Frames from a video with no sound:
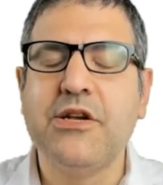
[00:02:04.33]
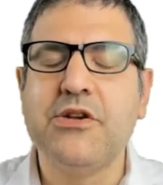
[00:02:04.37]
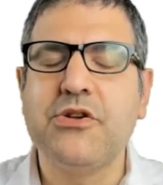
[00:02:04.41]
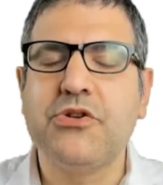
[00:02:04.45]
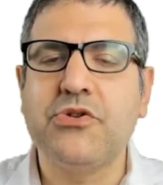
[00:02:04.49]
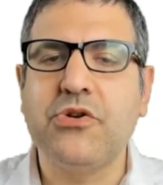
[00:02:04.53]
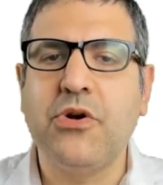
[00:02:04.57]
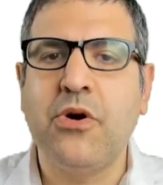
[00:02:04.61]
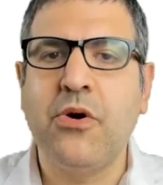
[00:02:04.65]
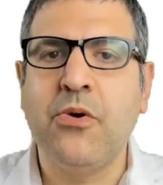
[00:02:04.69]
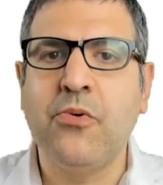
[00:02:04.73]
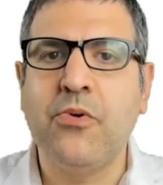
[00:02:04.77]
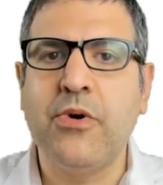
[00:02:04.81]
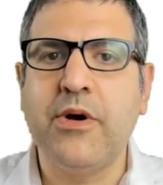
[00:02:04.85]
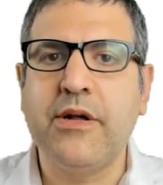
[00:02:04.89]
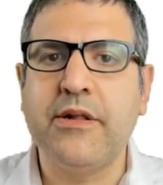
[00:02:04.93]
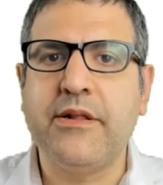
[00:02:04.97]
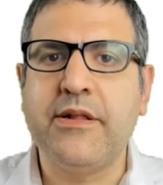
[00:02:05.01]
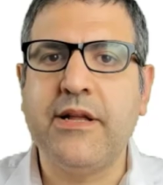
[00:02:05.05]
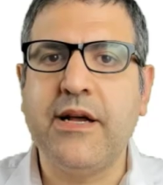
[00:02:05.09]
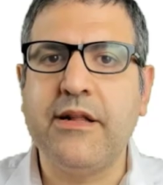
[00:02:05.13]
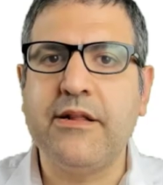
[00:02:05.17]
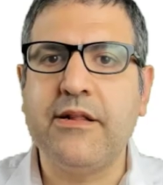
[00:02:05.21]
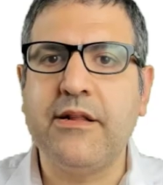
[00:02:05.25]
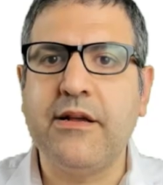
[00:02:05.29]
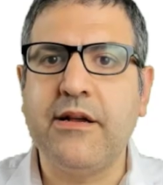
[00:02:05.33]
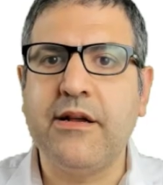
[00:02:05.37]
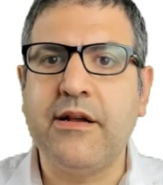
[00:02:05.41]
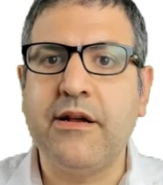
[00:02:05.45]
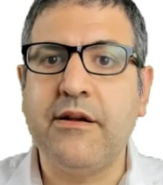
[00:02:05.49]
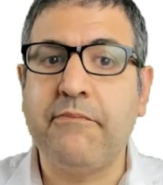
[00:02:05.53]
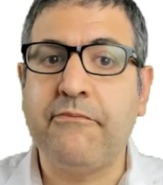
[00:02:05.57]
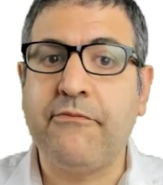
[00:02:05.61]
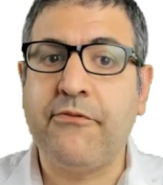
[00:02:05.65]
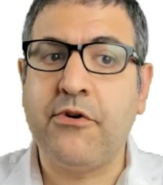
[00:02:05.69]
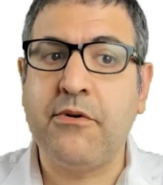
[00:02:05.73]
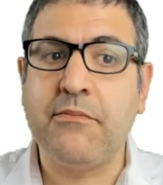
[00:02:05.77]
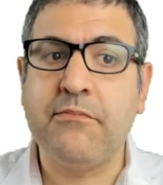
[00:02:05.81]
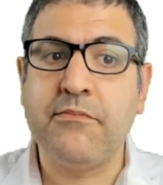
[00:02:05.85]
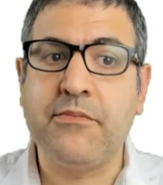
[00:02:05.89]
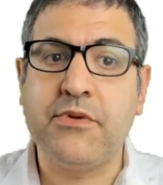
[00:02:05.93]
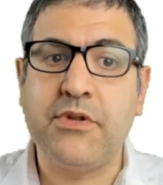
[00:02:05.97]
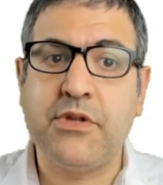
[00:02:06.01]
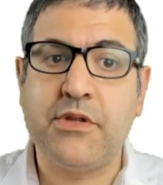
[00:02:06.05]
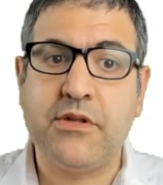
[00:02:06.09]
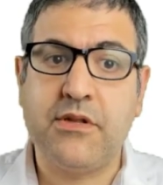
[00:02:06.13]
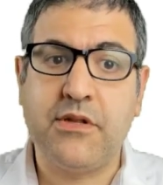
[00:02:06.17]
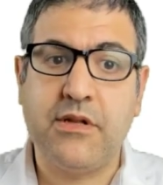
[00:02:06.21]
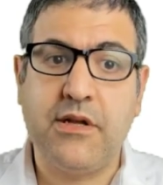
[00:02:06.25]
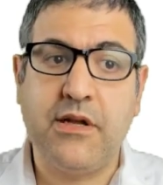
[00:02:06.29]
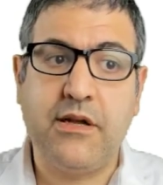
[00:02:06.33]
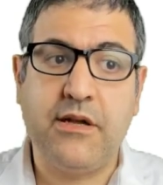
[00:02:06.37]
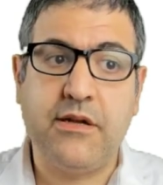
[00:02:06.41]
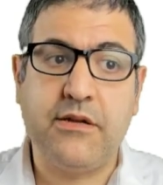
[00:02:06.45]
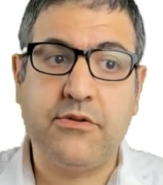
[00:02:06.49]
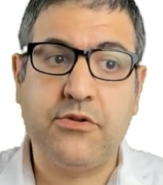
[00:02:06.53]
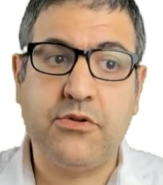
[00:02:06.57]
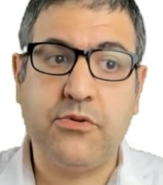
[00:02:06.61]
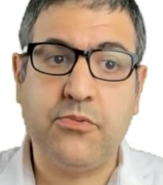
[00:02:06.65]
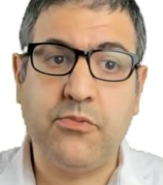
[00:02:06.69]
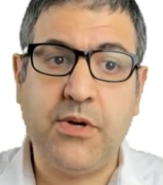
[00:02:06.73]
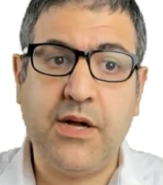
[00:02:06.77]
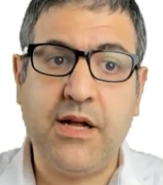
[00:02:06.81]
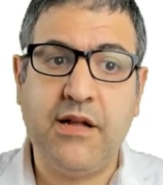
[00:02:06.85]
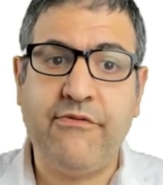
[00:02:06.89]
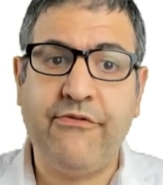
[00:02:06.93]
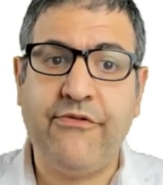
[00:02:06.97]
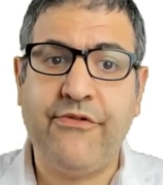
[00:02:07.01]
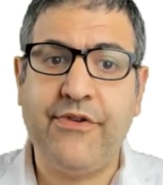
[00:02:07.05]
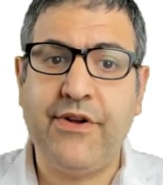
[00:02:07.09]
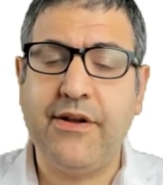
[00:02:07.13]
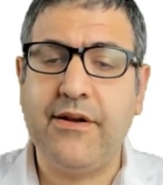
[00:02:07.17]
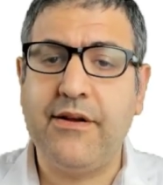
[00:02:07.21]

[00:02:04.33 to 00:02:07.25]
So then from 12